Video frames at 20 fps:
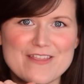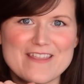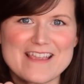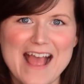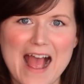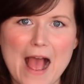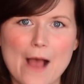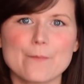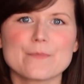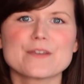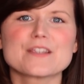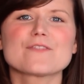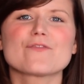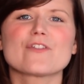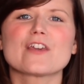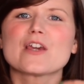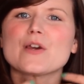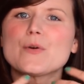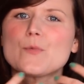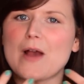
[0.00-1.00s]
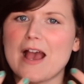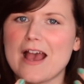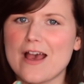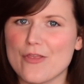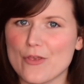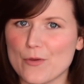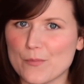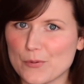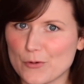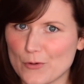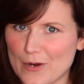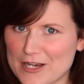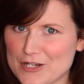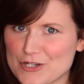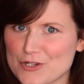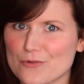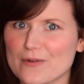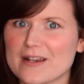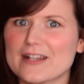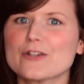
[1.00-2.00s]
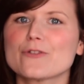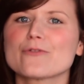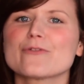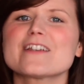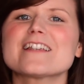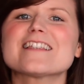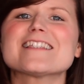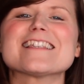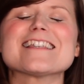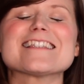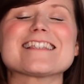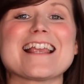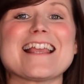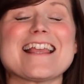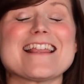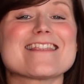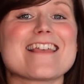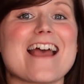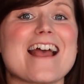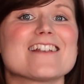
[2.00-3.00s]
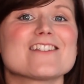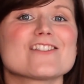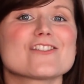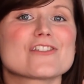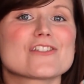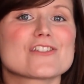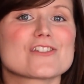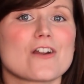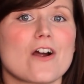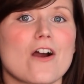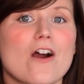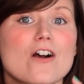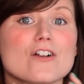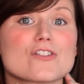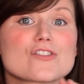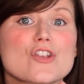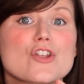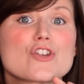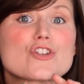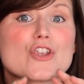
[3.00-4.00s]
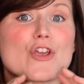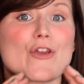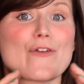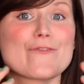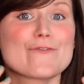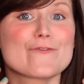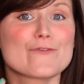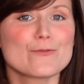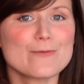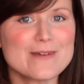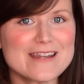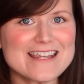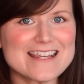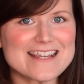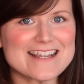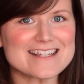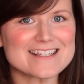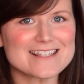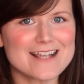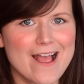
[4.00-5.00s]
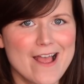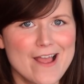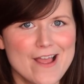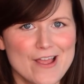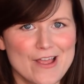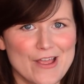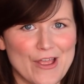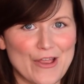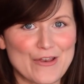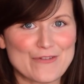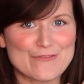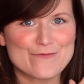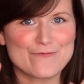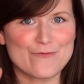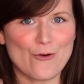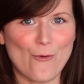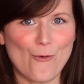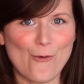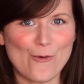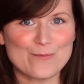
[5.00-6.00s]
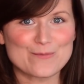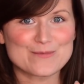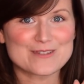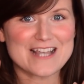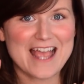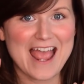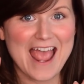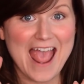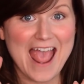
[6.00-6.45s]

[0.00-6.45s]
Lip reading: the atmosphere where the pressure increases, it then starts to freeze and forms